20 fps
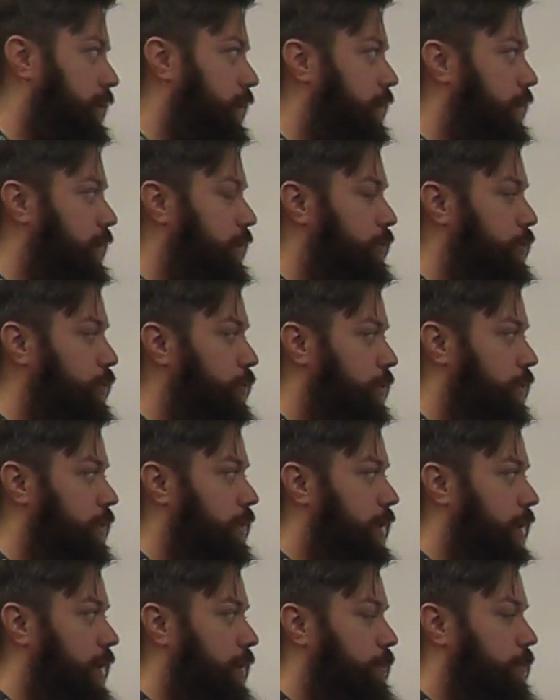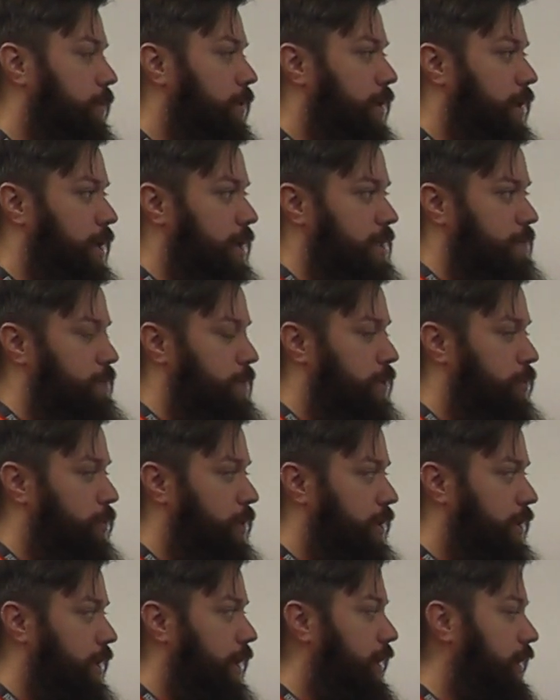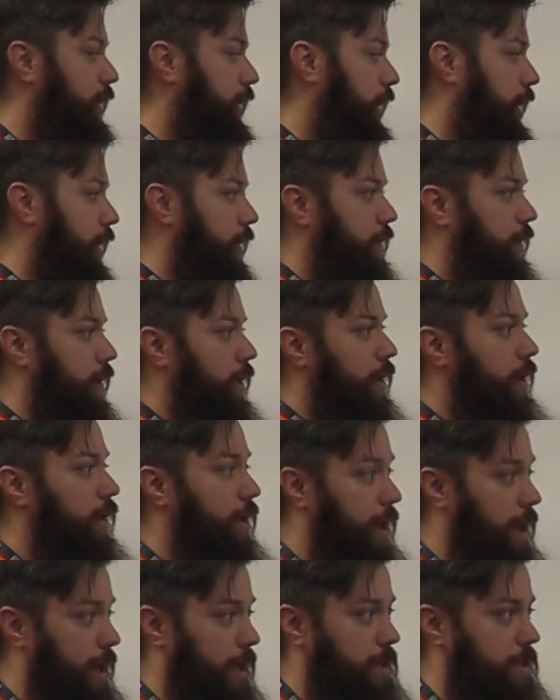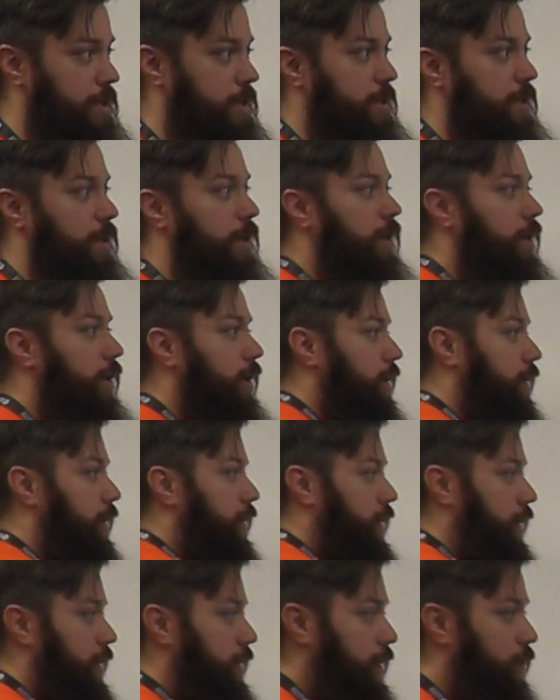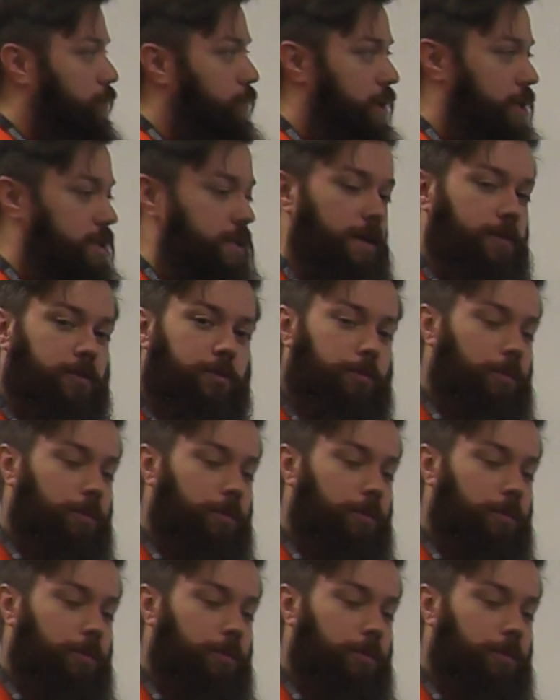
that the root game is between Dale and X? And then we just have to